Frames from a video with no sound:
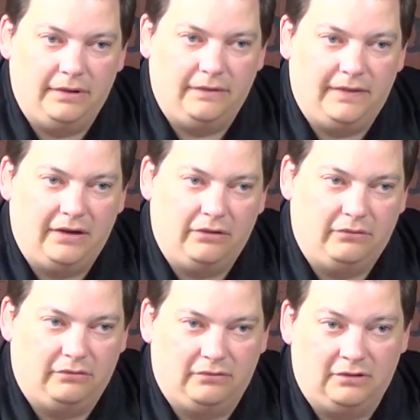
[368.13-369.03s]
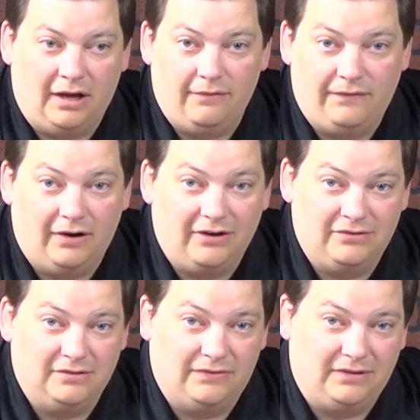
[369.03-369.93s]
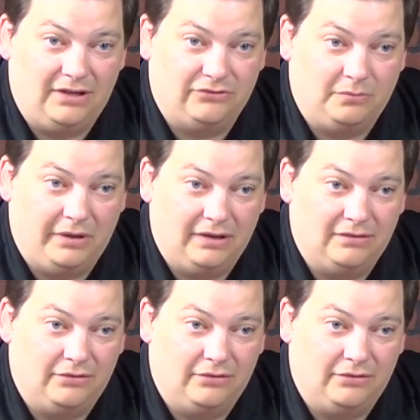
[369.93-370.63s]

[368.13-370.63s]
That are variations of condenser mics.